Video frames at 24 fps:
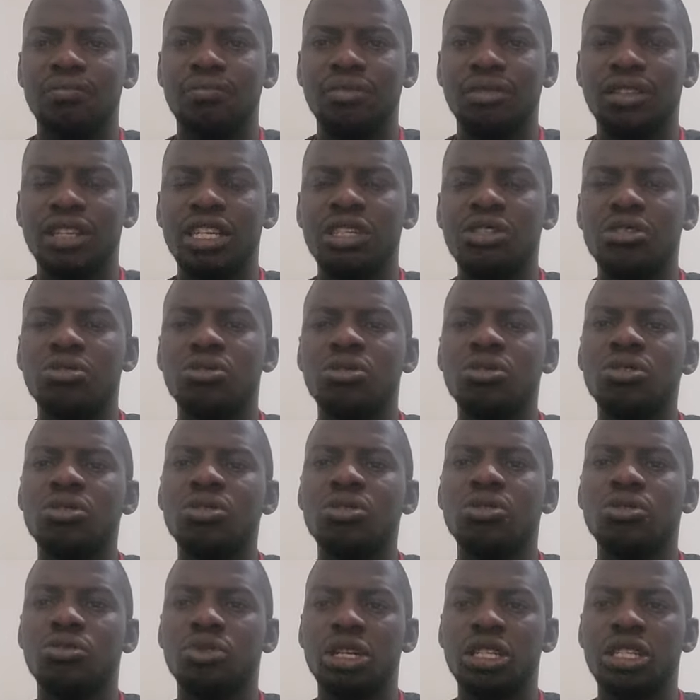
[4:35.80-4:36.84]
get to know
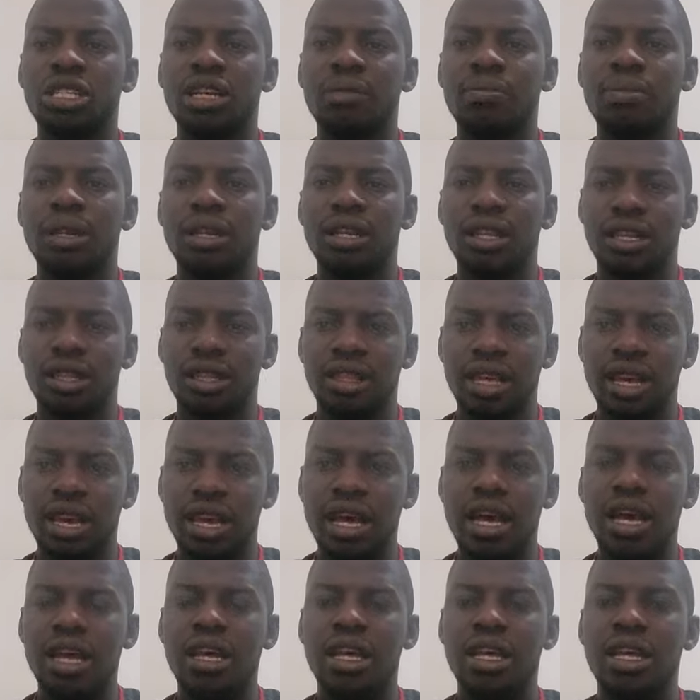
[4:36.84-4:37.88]
what's happening
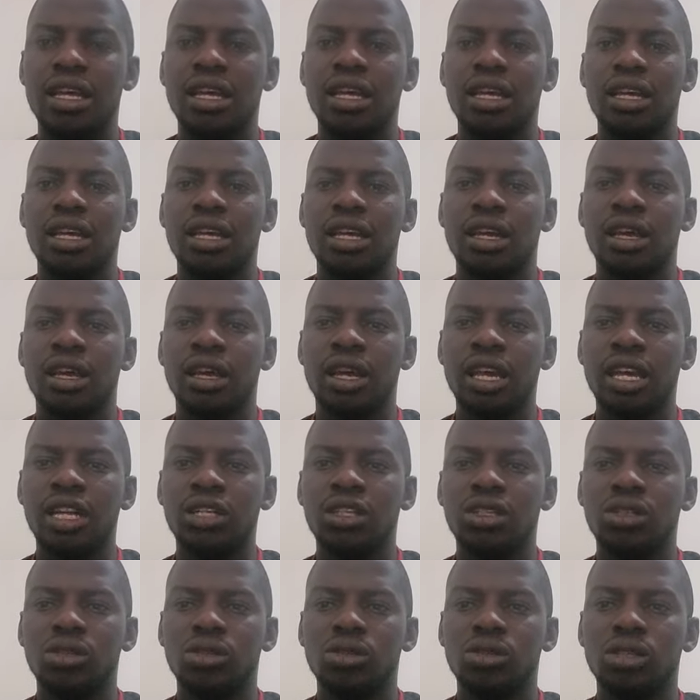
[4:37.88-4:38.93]
there.
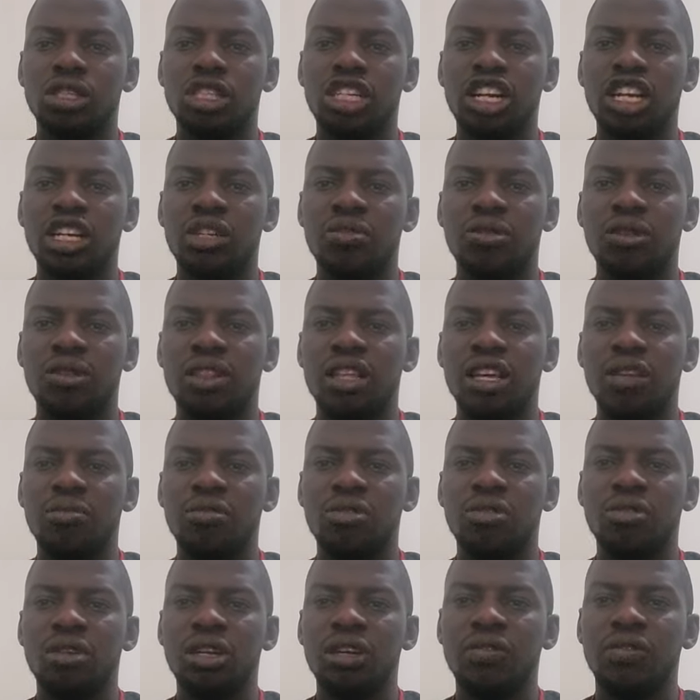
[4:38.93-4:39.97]
Get to interact with them
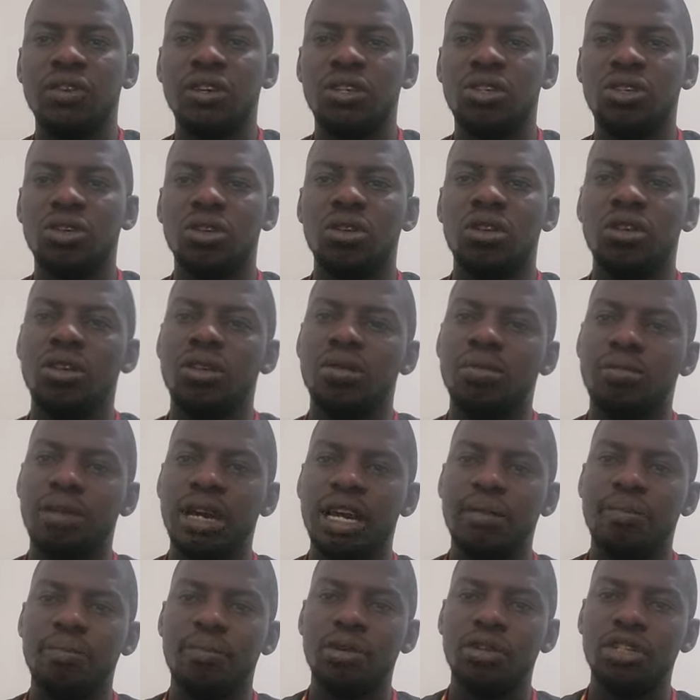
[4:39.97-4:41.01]
to know if at all
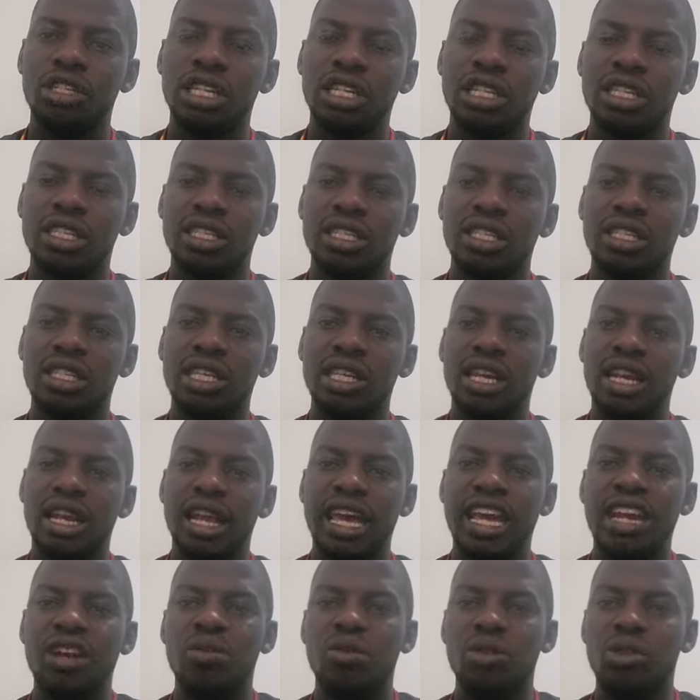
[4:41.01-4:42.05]
my project is it in
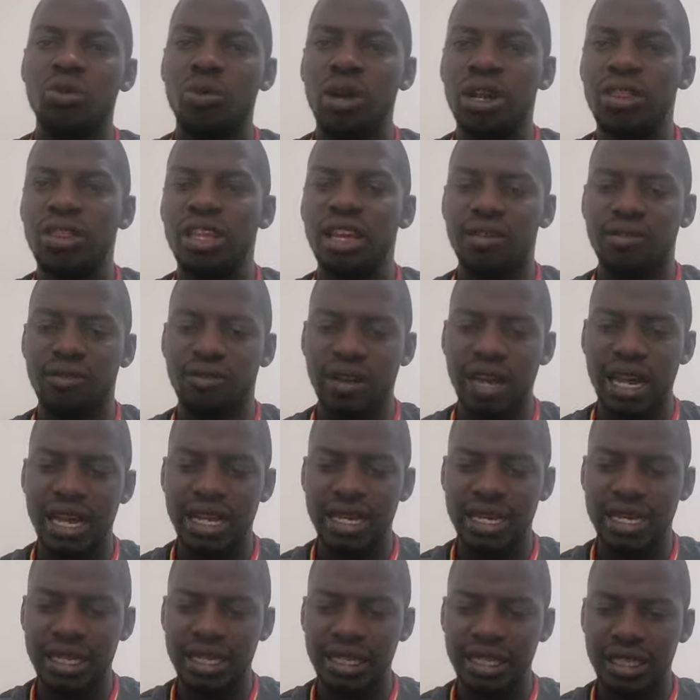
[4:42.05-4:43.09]
line with what they are
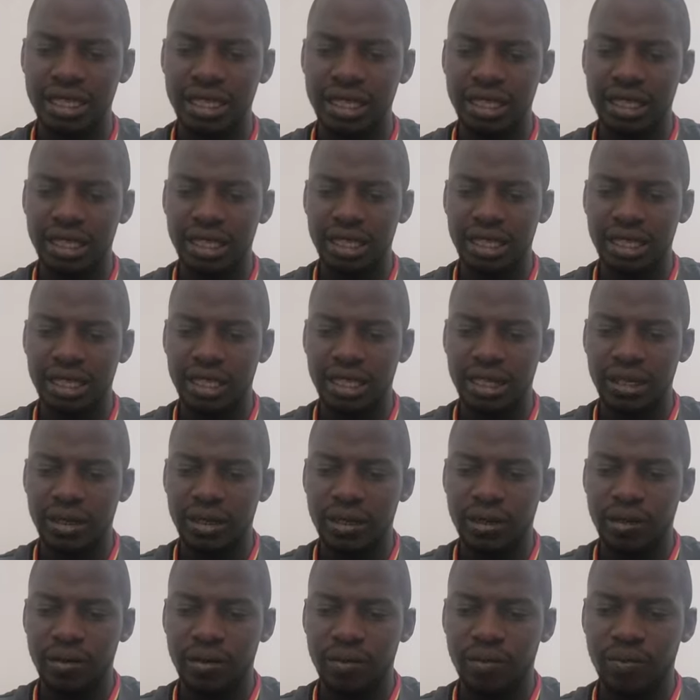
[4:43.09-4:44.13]
funding.
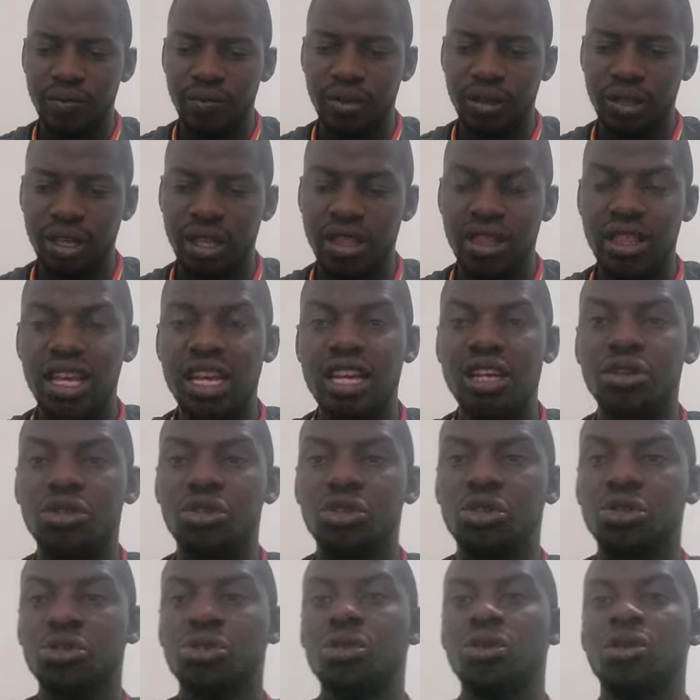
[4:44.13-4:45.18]
And then you
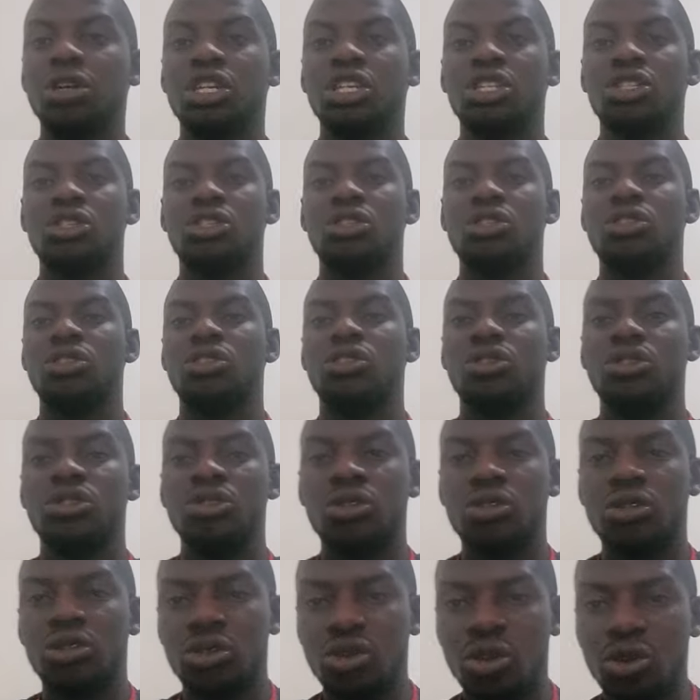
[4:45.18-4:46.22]
should always
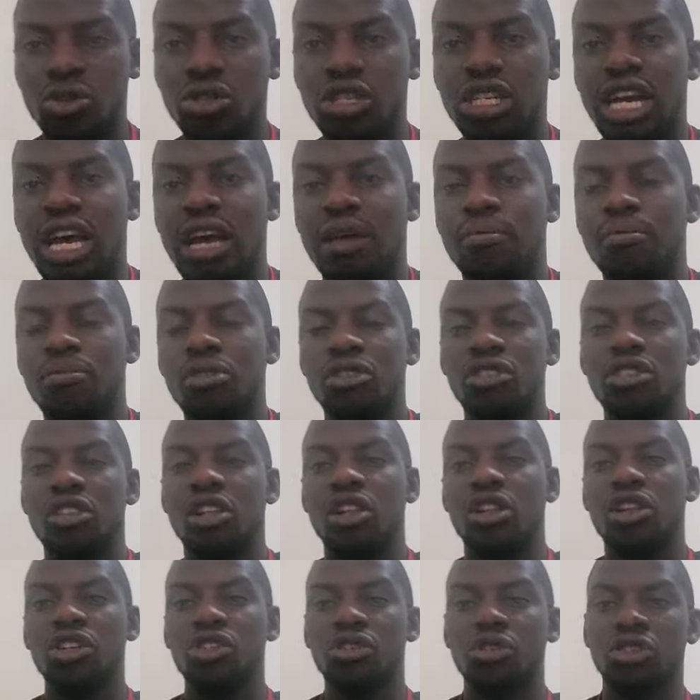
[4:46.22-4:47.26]
not abuse the
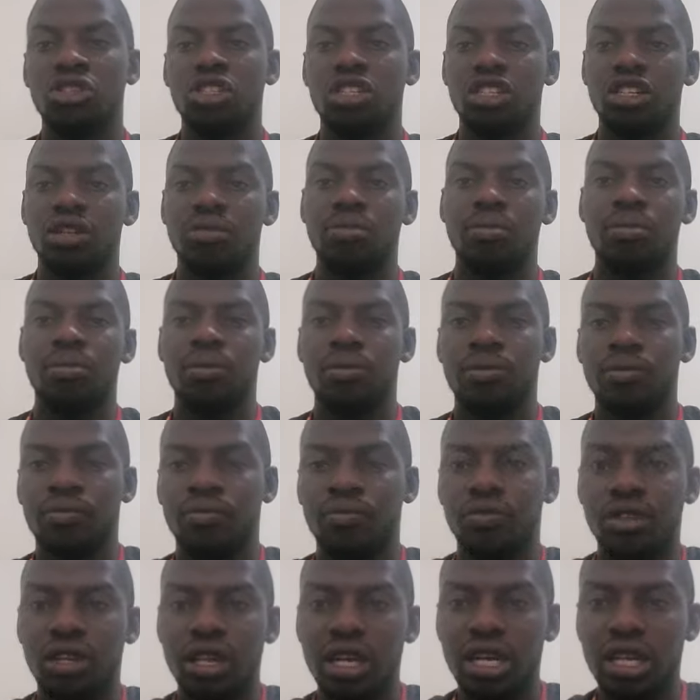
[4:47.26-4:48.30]
relationship.
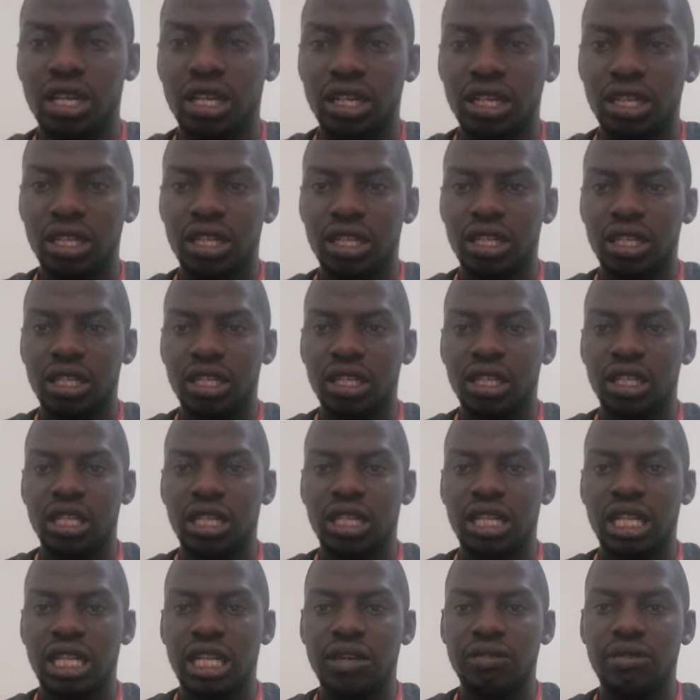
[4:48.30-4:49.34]

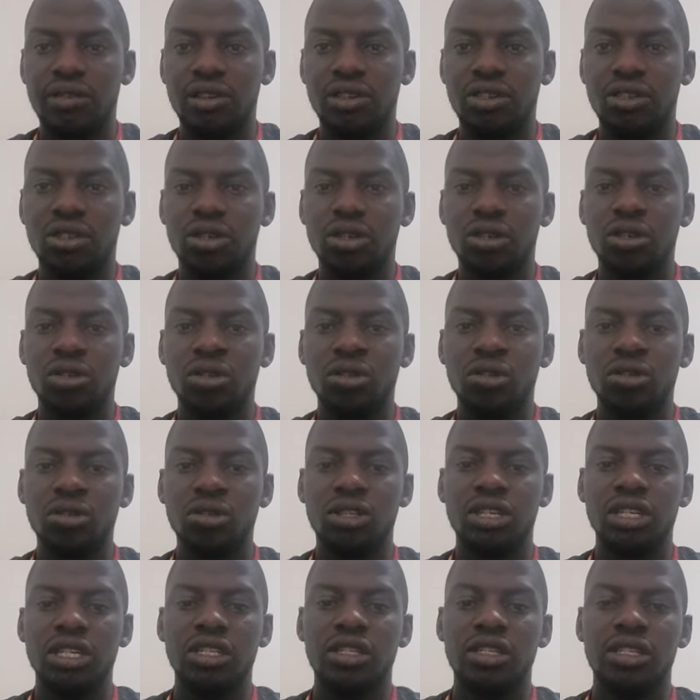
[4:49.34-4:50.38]
If at all you know
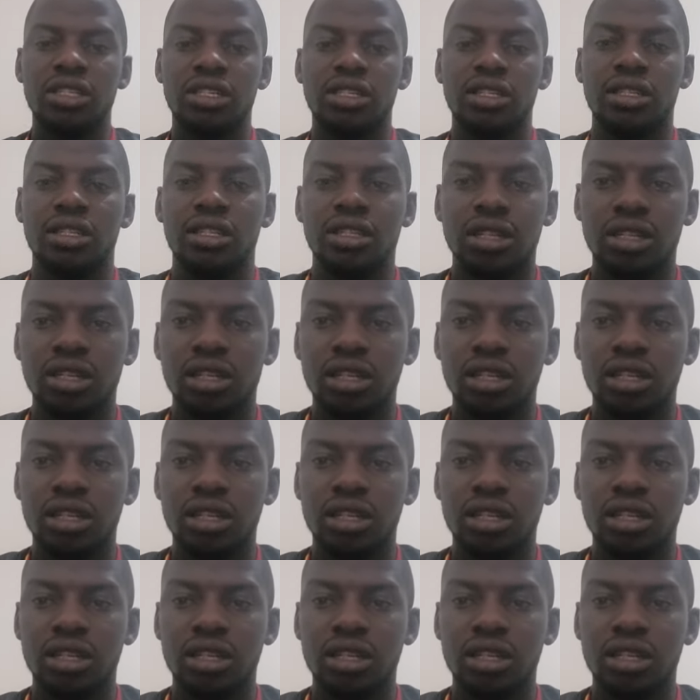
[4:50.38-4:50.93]
this